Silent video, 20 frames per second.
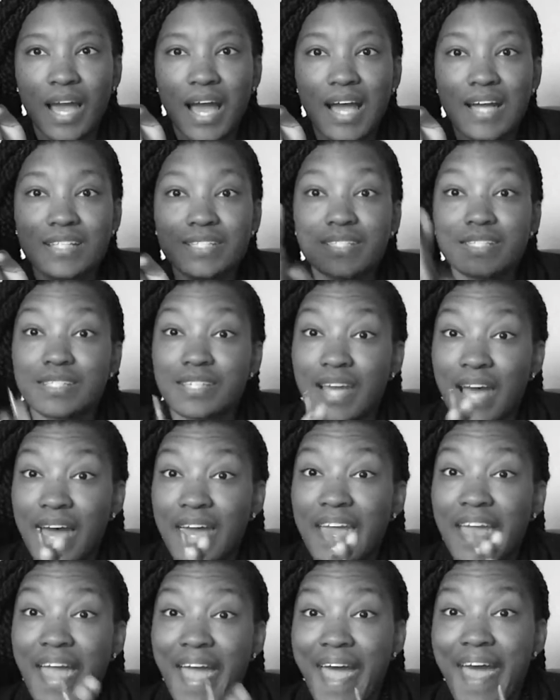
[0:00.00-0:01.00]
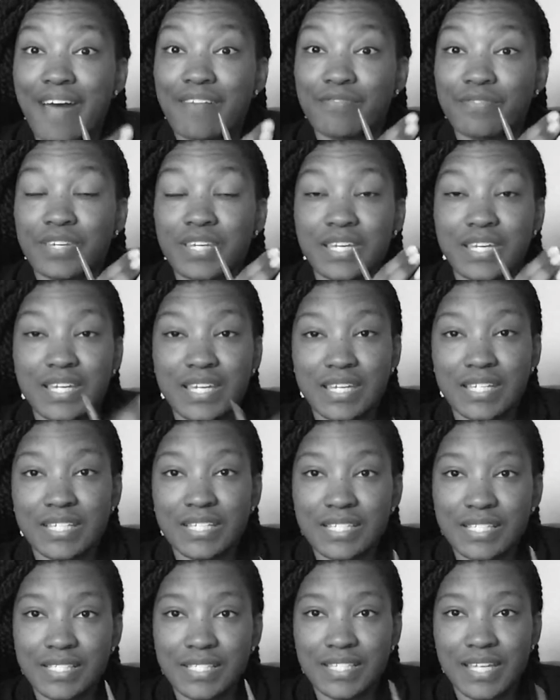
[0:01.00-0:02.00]
I did not have
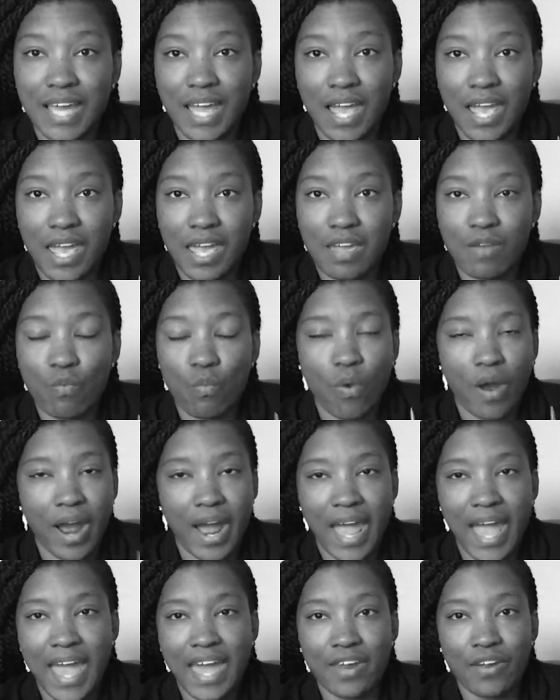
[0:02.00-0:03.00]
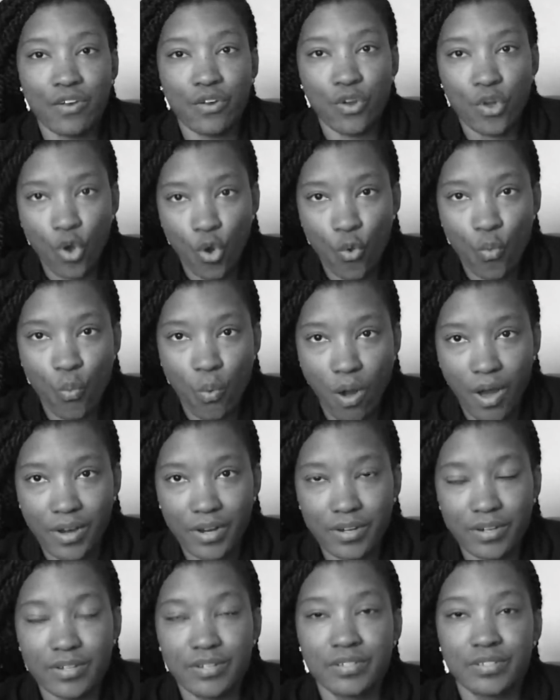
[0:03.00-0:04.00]
any day where I had no
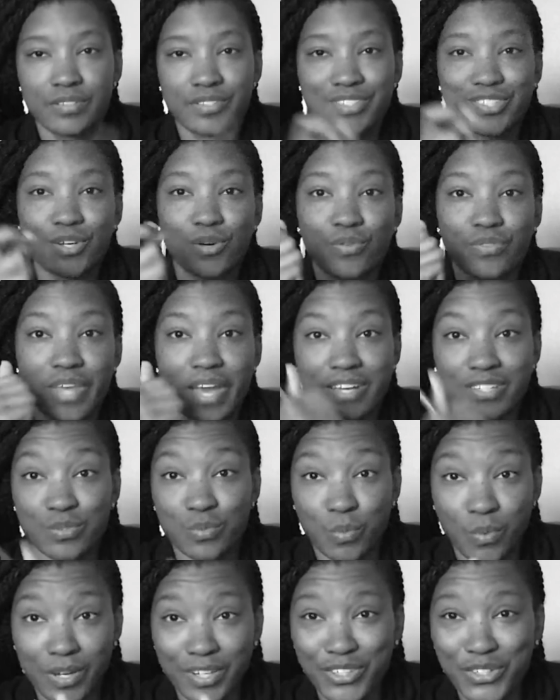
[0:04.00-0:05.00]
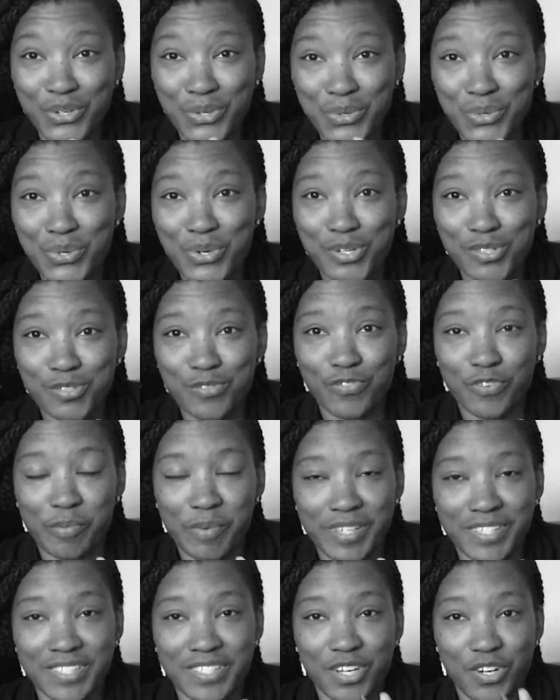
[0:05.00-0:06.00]
water. So that's one kudos for
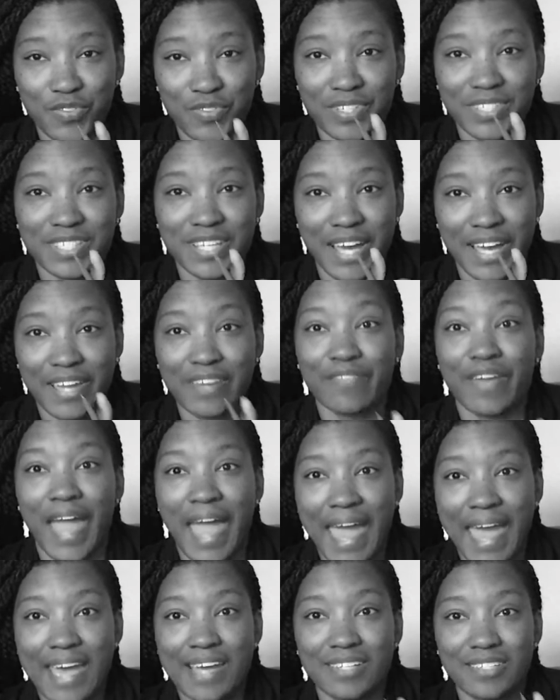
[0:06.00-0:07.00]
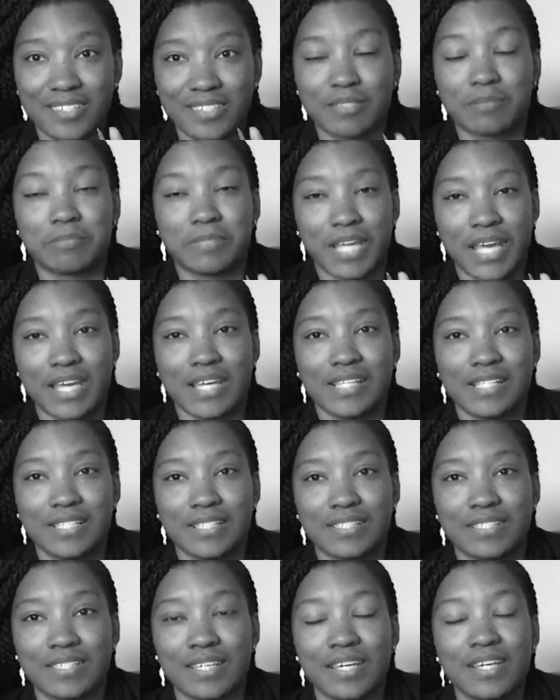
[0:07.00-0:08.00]
myself because I have had some
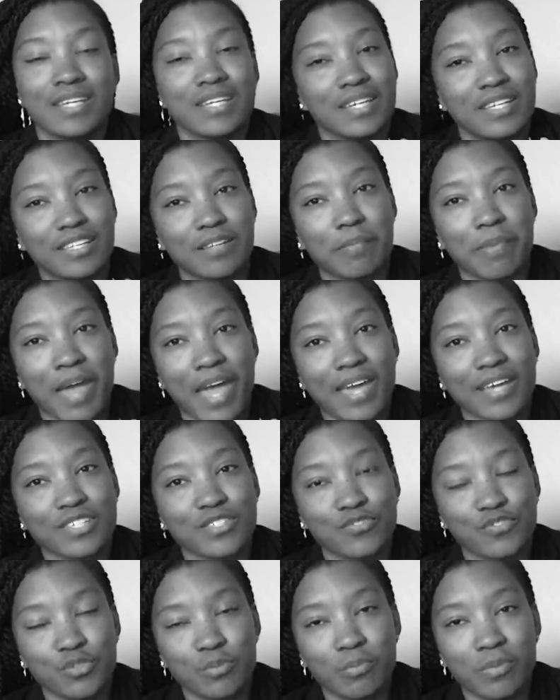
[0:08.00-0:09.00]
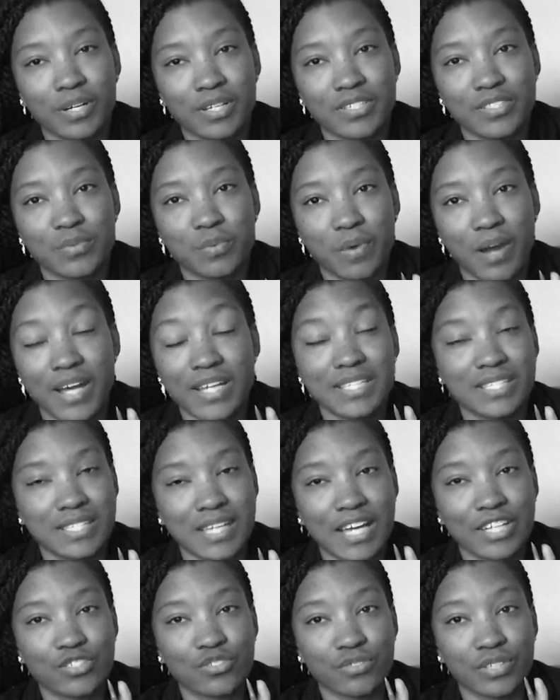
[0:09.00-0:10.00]
days in the past few months where I did
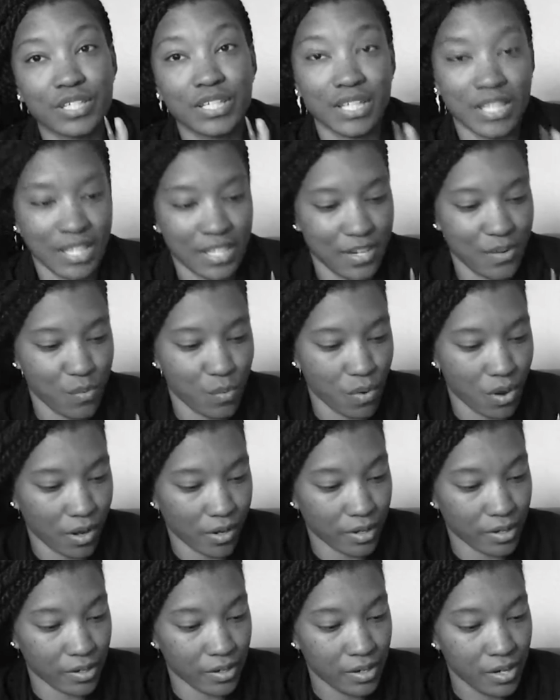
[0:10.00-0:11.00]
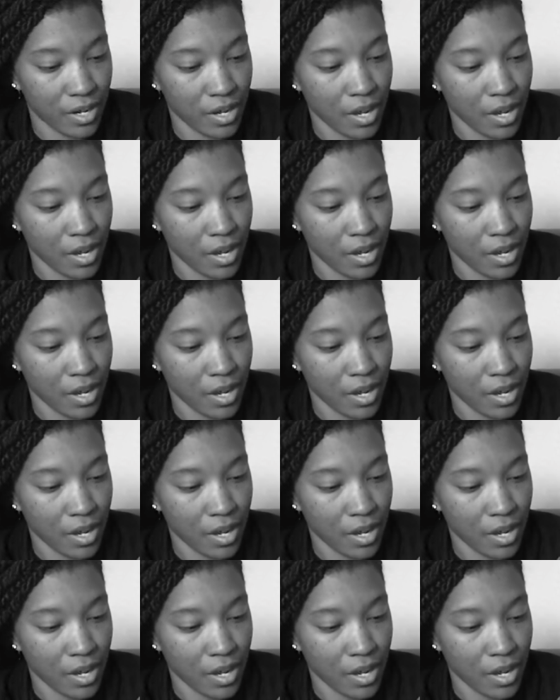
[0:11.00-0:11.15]
not drink any water.